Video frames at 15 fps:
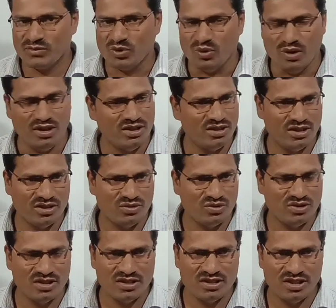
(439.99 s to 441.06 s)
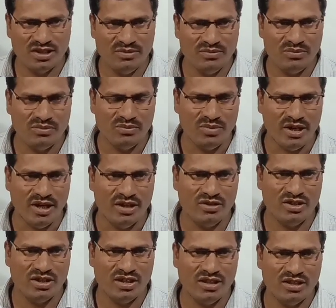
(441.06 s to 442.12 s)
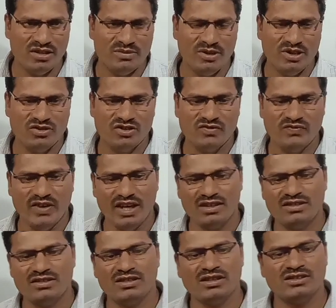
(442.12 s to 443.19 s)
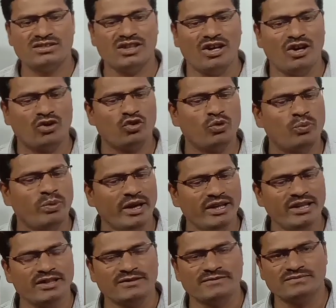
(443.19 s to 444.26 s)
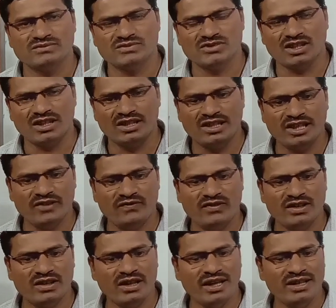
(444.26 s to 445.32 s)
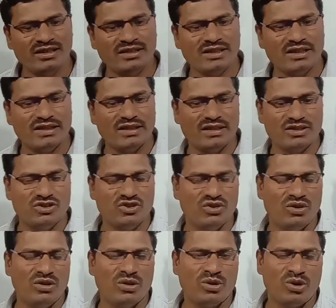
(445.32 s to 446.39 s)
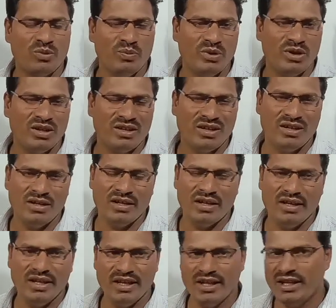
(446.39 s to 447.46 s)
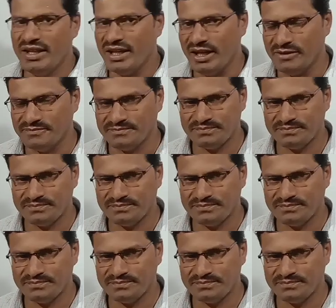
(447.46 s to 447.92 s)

What is the ecosystem? Biotic and abiotic factors occupying the definite geographical area.